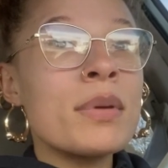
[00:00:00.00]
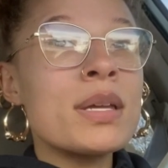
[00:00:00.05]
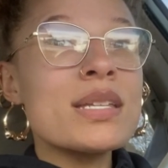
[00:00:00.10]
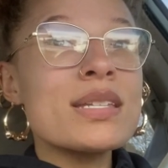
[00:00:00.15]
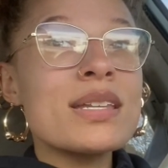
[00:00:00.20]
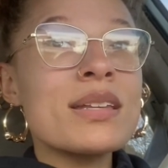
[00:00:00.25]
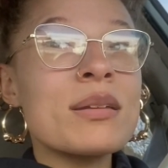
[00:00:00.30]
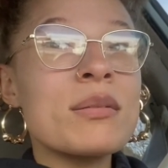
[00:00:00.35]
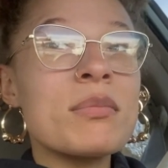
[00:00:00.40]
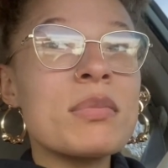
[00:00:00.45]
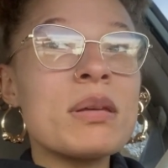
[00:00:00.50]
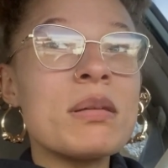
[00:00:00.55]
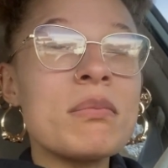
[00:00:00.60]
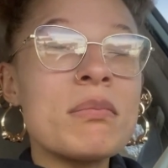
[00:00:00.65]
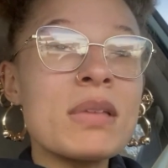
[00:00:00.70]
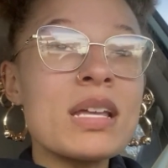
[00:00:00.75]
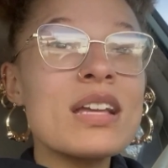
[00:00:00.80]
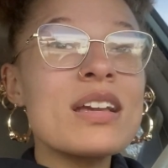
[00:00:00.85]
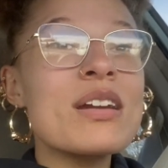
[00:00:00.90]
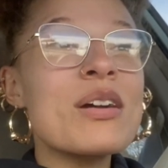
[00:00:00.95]
It's going to be
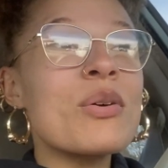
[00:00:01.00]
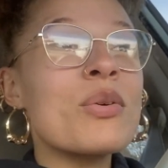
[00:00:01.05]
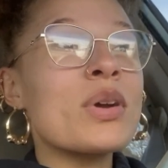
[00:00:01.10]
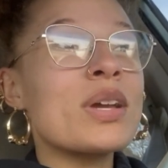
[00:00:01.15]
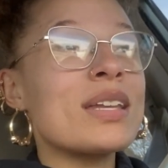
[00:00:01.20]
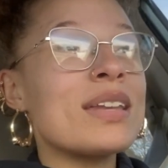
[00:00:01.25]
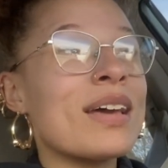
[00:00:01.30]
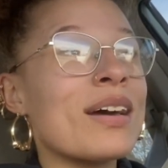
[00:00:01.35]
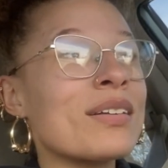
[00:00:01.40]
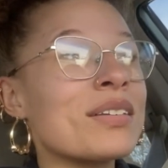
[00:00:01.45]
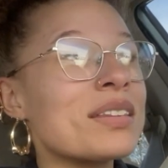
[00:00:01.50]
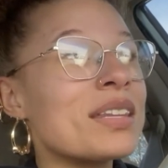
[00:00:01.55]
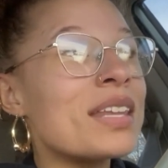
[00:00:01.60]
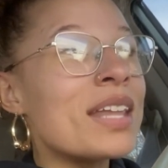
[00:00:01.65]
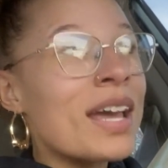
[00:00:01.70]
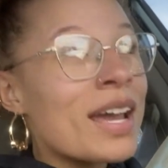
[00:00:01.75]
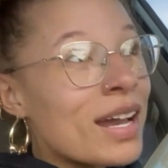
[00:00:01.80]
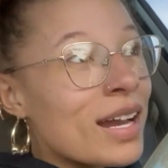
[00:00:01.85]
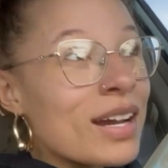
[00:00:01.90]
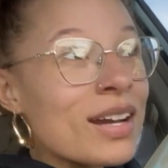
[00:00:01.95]
me going down
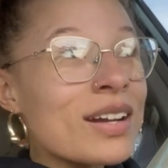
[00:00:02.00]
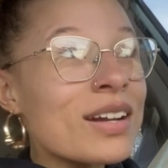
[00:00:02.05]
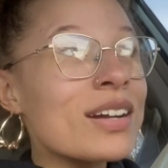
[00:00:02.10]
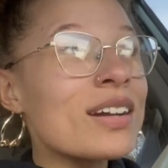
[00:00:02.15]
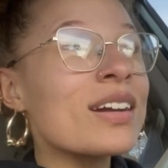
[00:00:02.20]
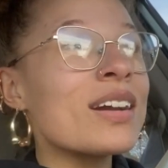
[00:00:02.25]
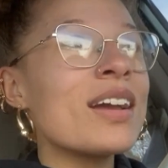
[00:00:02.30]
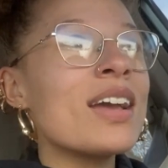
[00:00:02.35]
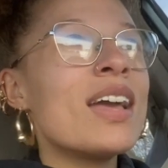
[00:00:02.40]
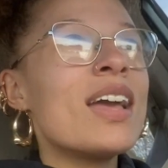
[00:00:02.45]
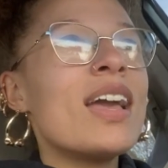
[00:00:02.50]
there.